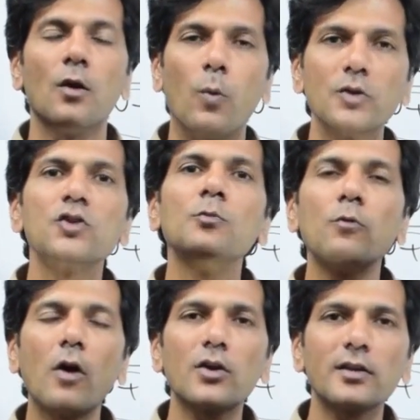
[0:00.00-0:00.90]
Once you
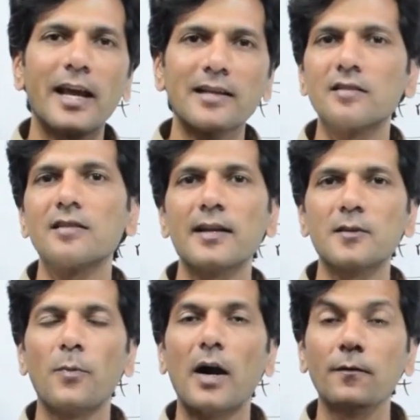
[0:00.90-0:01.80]
move on to the
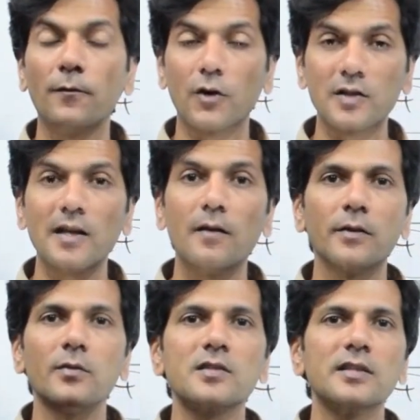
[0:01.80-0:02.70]
exercise part for yourself,
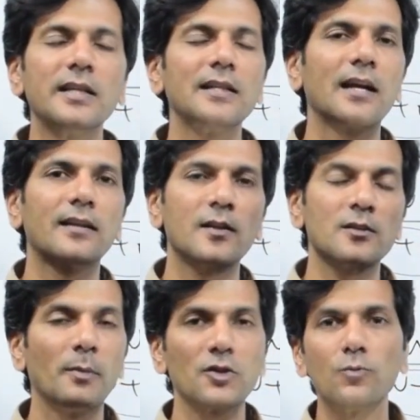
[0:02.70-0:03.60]
you will see that there is
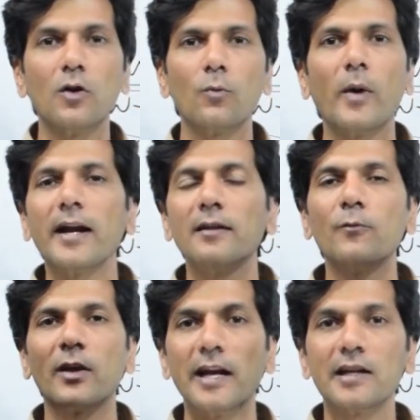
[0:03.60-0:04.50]
a much more wider
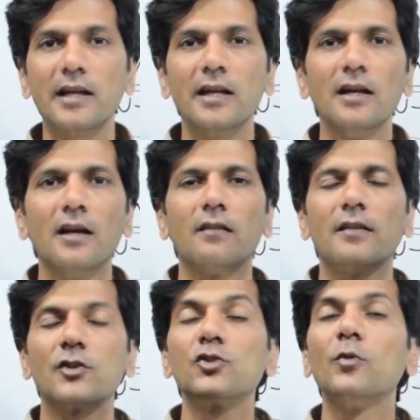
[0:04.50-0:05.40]
variety
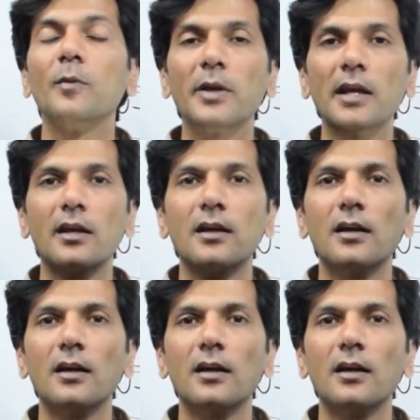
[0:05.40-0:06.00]
that you will be